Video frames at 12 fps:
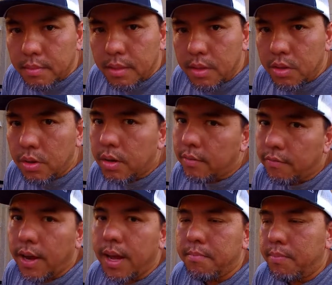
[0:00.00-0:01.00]
You're gonna
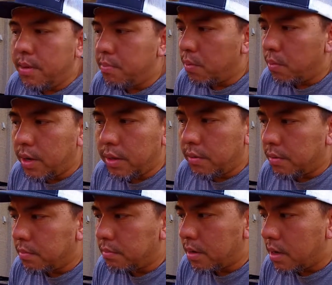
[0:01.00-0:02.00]
find people where
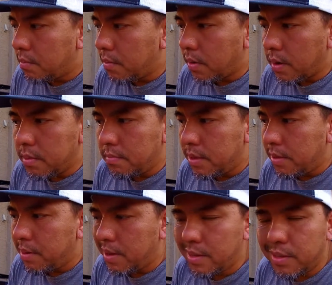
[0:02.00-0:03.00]
they'll come around,
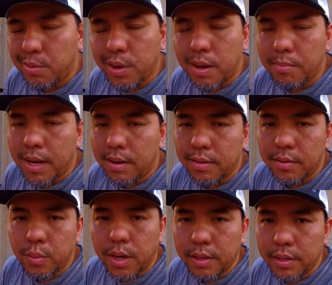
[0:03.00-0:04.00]
they'll come out
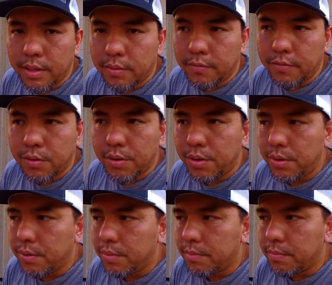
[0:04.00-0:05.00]
and weld it up for
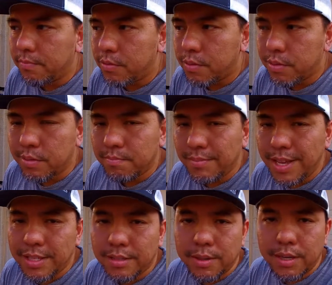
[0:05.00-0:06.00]
you for
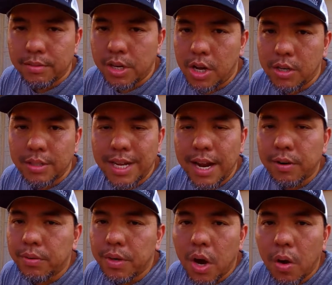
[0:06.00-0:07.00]
X amount of dollars. I
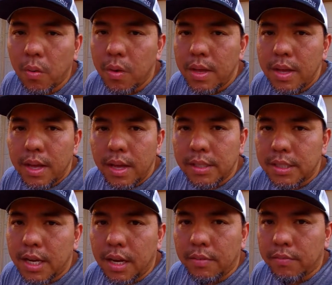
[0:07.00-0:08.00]
don't know.
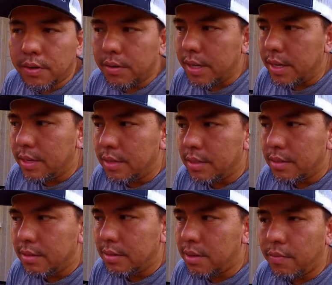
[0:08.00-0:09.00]
It's not a very
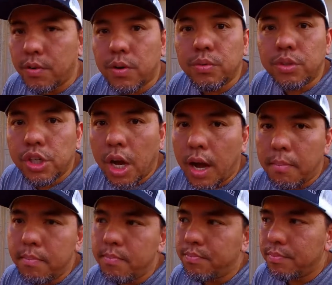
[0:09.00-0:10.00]
difficult
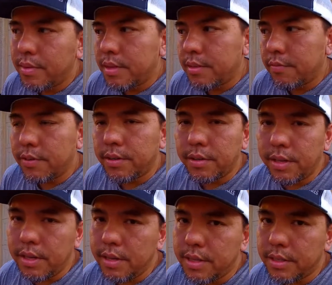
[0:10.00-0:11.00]
job. It's a
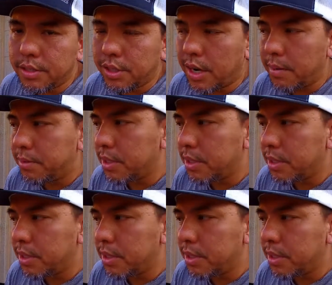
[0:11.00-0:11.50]
fairly easy job.